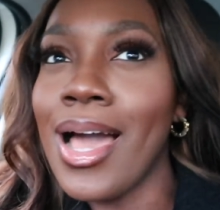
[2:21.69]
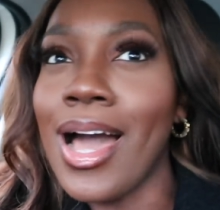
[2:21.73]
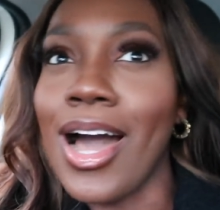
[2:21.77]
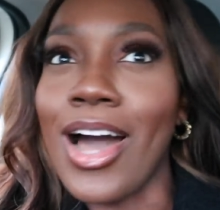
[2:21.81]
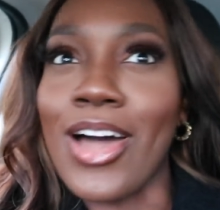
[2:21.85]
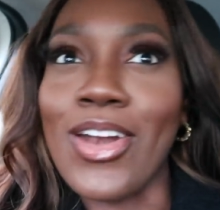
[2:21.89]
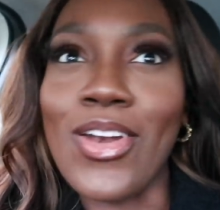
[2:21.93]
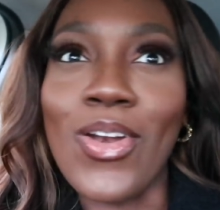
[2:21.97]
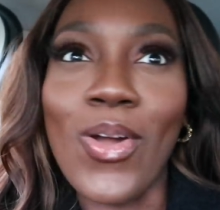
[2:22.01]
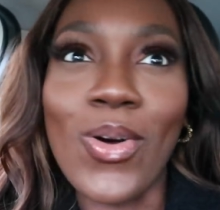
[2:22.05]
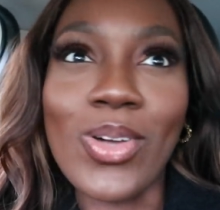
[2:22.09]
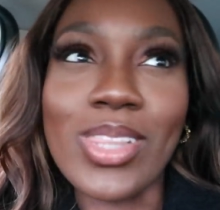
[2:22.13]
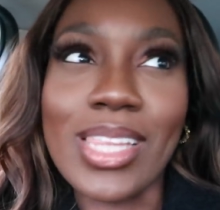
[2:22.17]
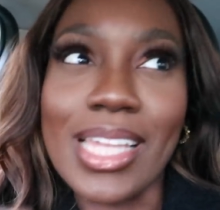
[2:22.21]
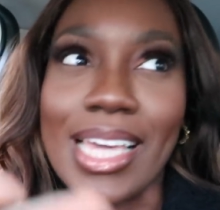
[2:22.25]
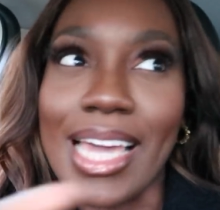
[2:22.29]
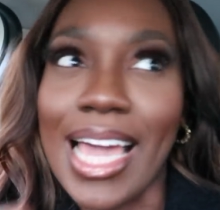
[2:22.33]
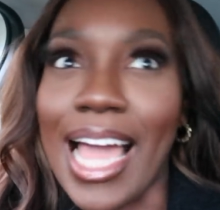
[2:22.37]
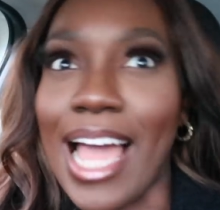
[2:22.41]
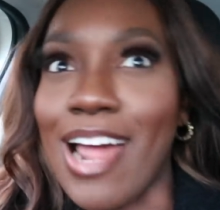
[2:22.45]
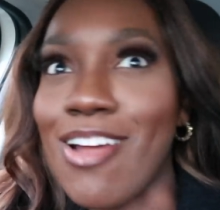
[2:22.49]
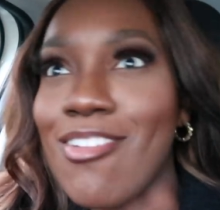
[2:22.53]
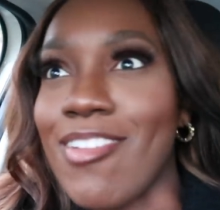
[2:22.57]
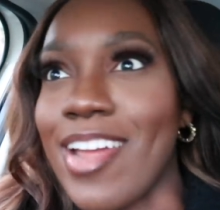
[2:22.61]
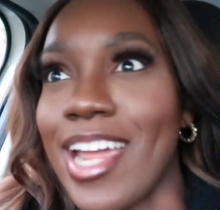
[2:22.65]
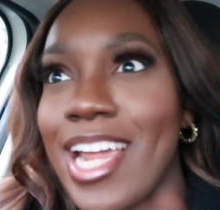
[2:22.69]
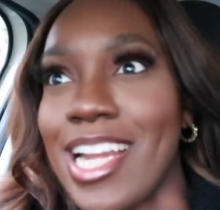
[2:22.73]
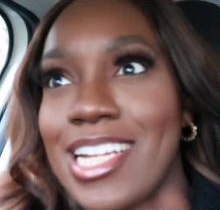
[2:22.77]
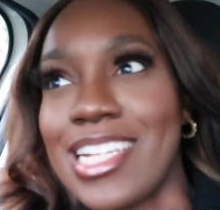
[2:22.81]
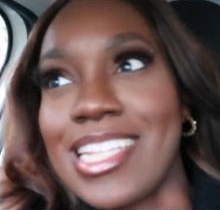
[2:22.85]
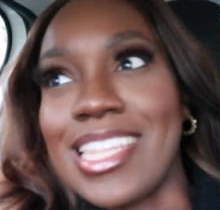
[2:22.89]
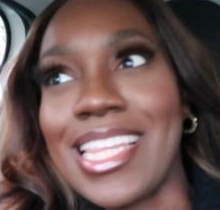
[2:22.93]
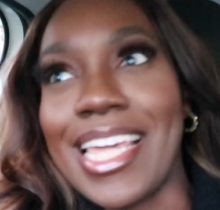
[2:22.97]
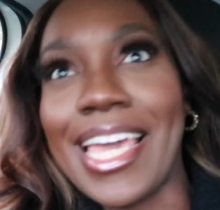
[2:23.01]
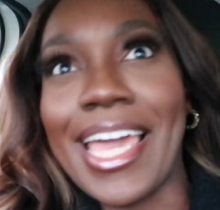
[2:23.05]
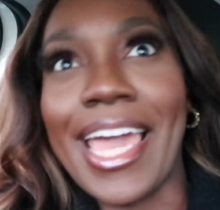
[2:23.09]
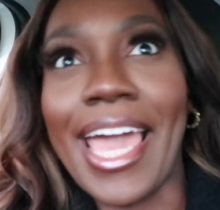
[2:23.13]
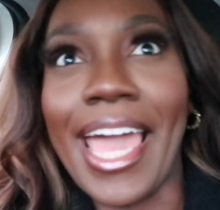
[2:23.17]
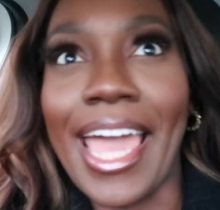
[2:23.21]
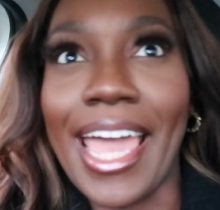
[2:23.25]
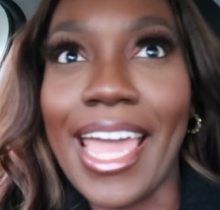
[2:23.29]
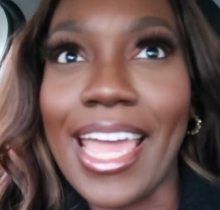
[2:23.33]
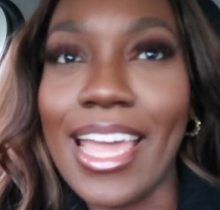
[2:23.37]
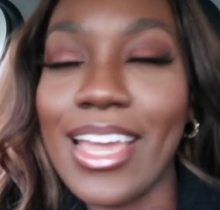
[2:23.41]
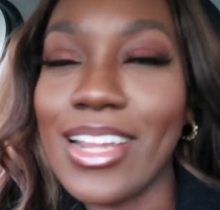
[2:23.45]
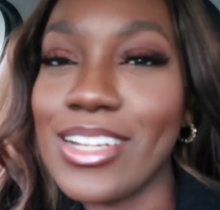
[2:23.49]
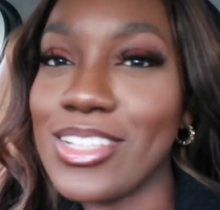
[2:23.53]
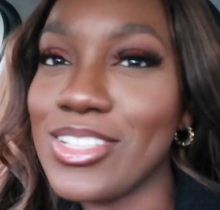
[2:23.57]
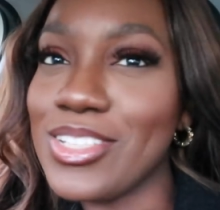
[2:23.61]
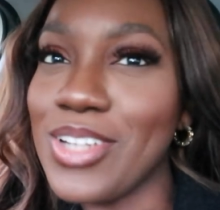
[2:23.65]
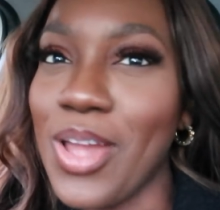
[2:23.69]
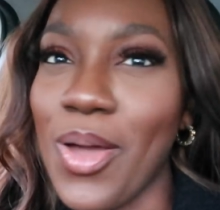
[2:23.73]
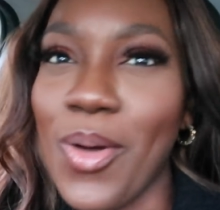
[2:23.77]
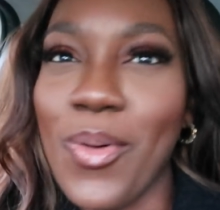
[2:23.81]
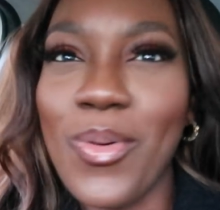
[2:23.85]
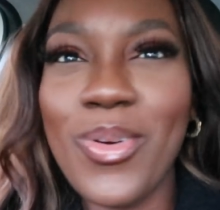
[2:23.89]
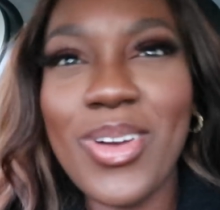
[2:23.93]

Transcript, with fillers: unlock the garage and the gate and, you know,